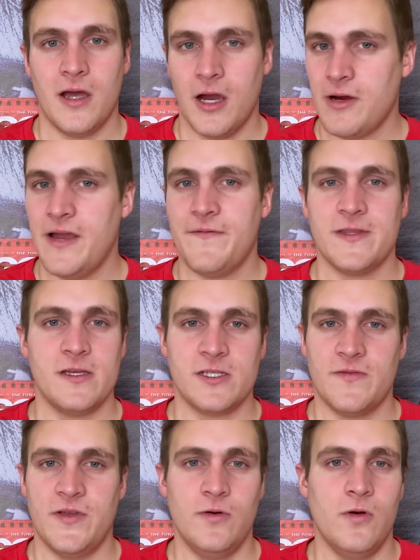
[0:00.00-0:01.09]
All right, for those
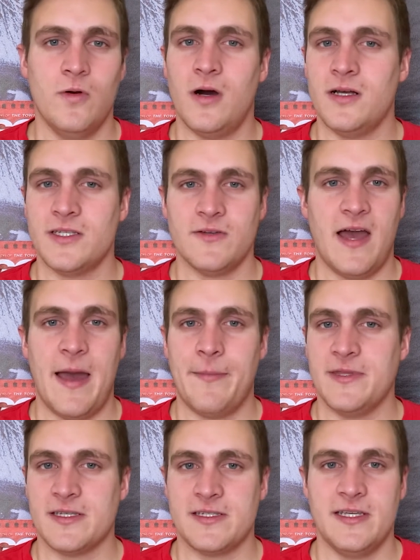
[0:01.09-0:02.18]
of you who also happen
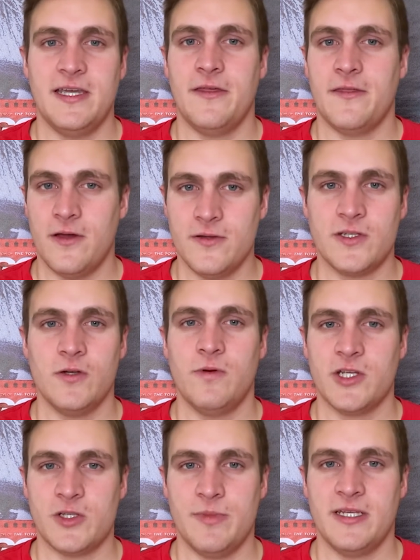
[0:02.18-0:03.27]
to see Those Who
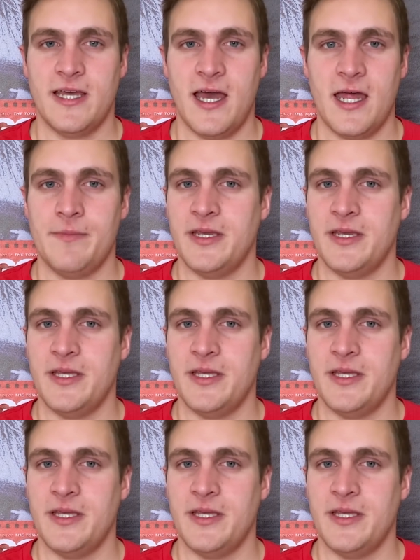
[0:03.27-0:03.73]
Wish Me Dead,